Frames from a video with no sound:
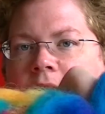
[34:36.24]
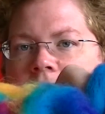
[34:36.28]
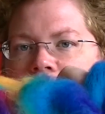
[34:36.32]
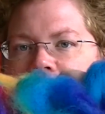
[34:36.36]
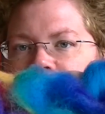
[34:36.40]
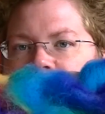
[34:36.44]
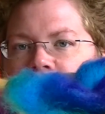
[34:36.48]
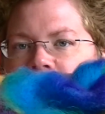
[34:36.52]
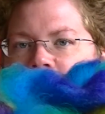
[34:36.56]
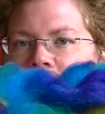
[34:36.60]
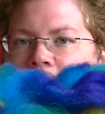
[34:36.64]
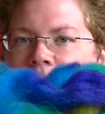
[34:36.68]
I
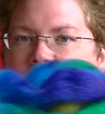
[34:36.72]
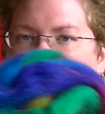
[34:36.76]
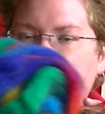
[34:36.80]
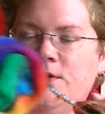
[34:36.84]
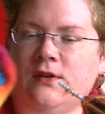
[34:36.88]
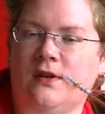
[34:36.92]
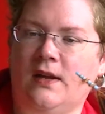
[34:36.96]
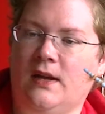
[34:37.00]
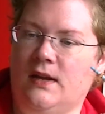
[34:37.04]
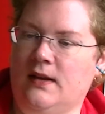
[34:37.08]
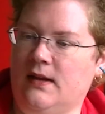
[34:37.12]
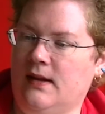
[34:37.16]
found out
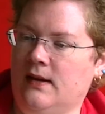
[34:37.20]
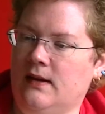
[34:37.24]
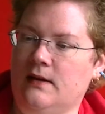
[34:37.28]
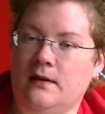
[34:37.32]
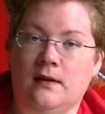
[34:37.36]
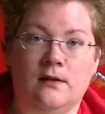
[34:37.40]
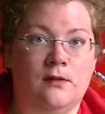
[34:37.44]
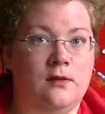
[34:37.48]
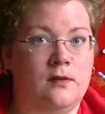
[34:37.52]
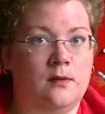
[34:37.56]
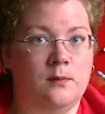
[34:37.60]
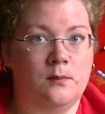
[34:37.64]
today that it
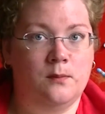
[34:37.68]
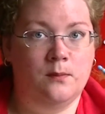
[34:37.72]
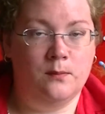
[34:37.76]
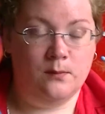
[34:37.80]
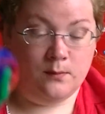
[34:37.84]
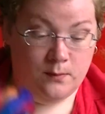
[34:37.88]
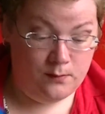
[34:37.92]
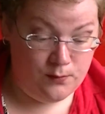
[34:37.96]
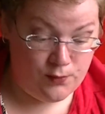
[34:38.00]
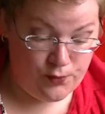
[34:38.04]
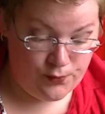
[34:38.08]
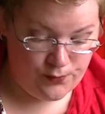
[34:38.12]
is
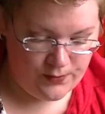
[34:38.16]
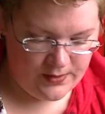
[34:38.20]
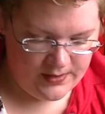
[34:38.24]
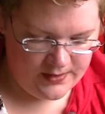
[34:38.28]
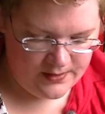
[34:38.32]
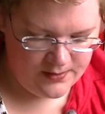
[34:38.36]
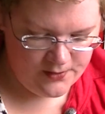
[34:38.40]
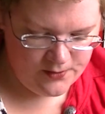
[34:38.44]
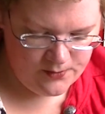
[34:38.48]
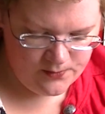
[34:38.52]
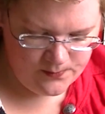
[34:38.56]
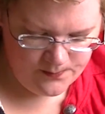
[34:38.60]

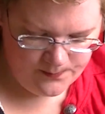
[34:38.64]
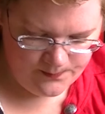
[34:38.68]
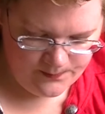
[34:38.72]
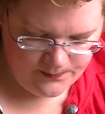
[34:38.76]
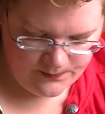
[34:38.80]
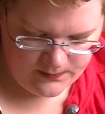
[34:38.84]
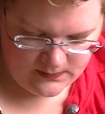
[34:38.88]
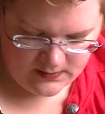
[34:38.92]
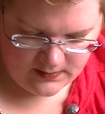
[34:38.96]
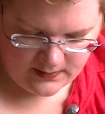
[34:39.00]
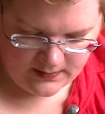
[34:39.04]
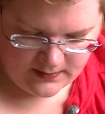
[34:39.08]
merino.
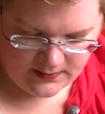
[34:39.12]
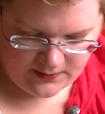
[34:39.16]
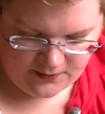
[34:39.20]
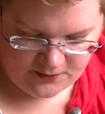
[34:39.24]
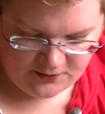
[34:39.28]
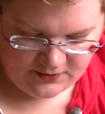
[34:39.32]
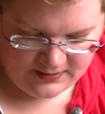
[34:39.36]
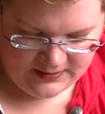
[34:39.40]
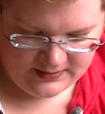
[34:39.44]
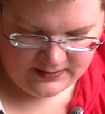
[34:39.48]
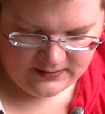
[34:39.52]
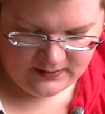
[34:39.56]
And I
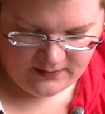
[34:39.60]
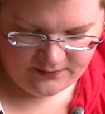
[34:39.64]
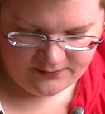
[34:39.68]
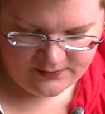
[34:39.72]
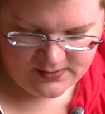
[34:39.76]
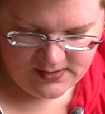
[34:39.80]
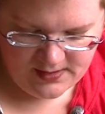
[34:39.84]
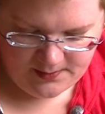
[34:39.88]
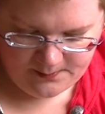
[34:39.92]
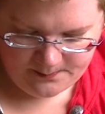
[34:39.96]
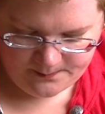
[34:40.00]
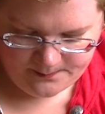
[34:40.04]
really love
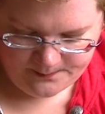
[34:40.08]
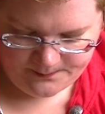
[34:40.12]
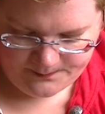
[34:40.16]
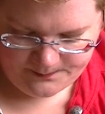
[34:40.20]
that.